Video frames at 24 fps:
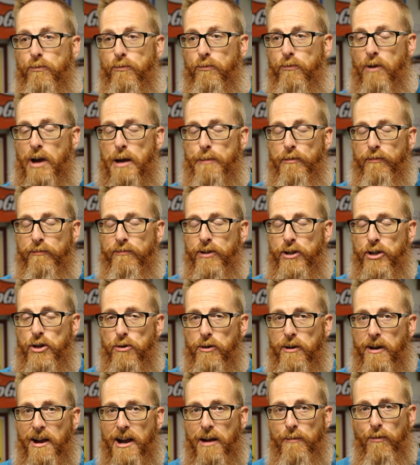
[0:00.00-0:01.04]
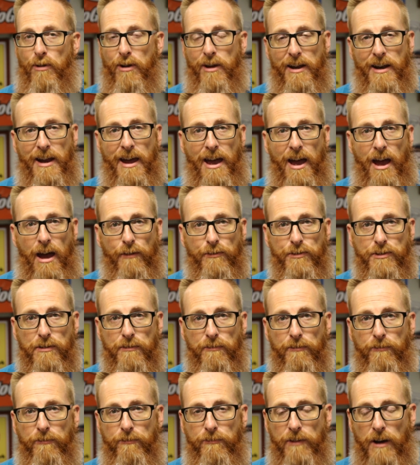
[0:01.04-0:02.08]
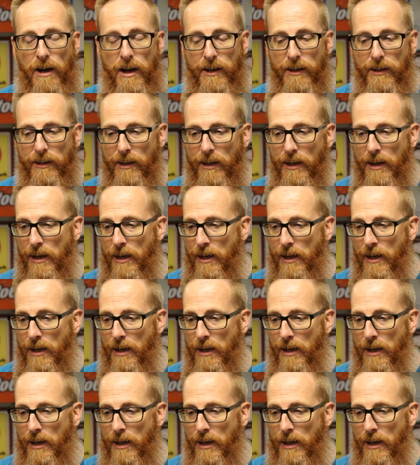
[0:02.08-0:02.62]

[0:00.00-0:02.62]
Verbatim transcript: grab a video camera and have some fun.